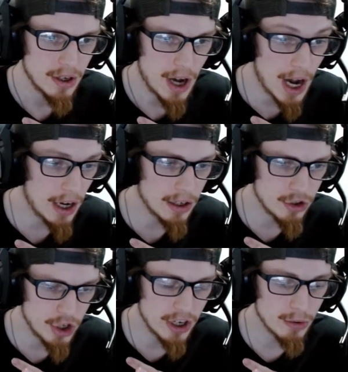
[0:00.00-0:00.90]

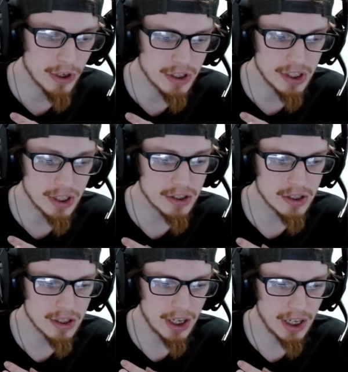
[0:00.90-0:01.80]
on January
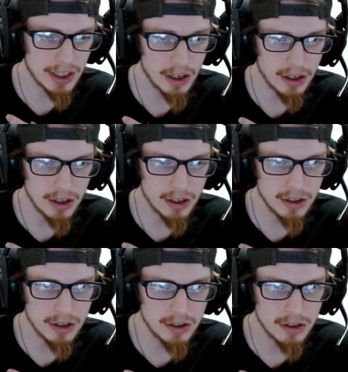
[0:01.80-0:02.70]
6th and like
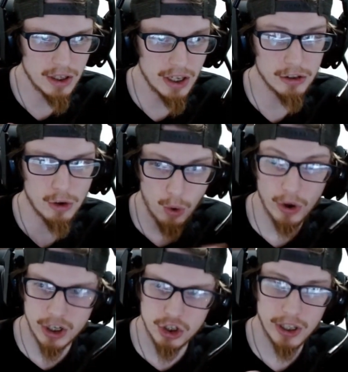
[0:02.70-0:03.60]
in
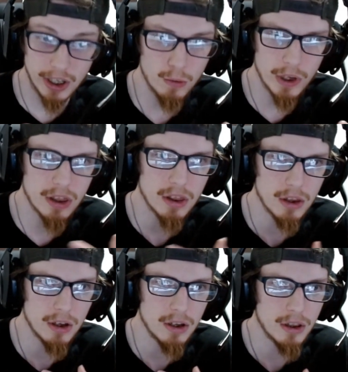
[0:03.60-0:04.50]
coordination like with
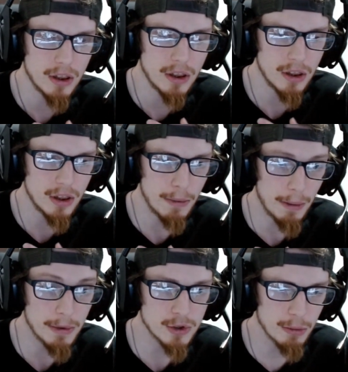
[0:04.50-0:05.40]
the
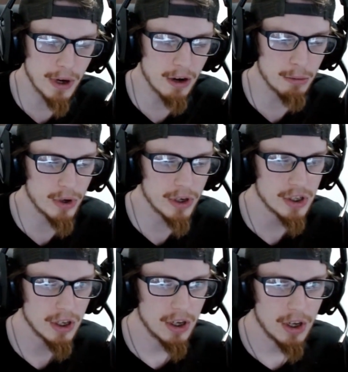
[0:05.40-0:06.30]
members of the Proud
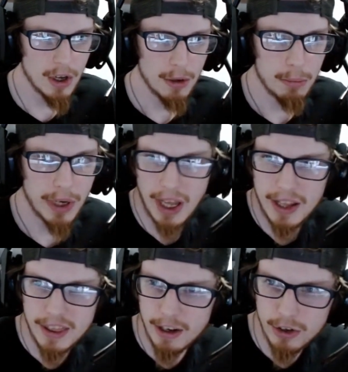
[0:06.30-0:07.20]
Boys, but
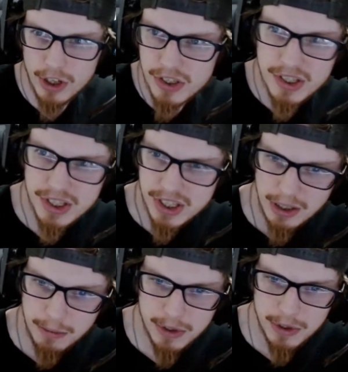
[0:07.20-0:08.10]
there doesn't
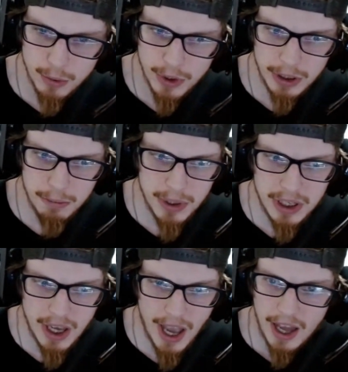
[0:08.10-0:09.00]
seem to really
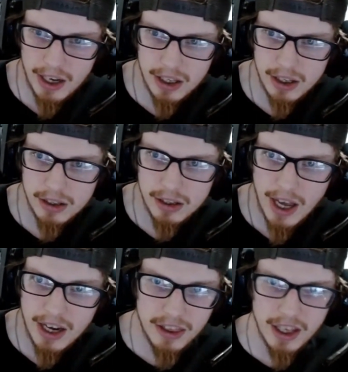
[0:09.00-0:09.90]
be
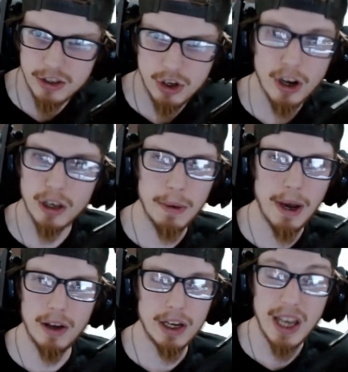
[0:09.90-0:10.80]
anything talking
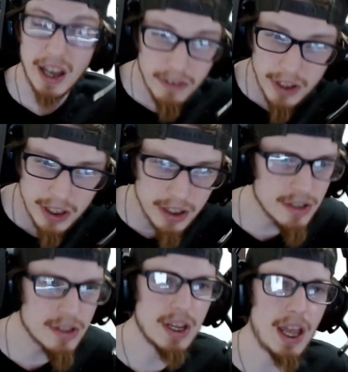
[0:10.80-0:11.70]
about any
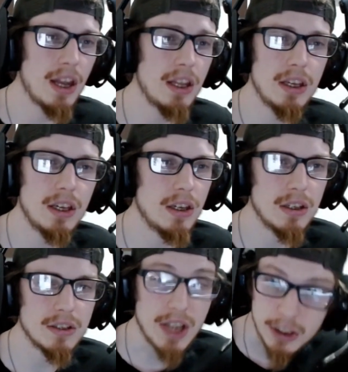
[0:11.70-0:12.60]
evidence, any
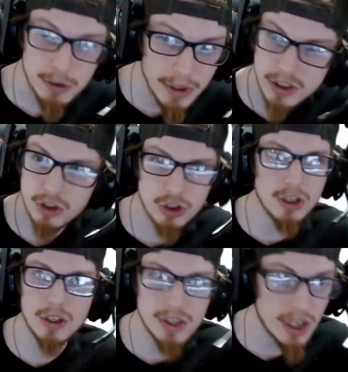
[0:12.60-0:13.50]
text
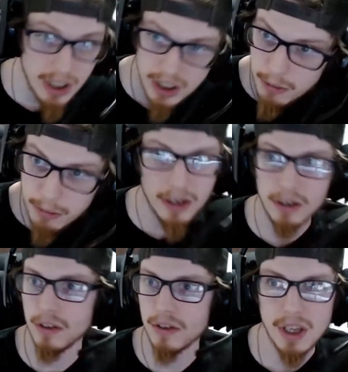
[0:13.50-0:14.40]
messages, any
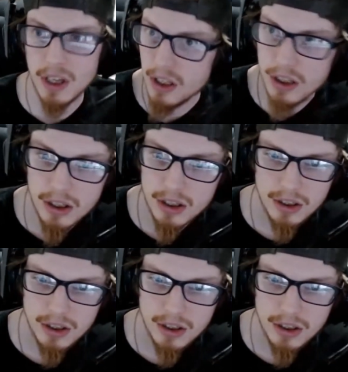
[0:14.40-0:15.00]
emails, any.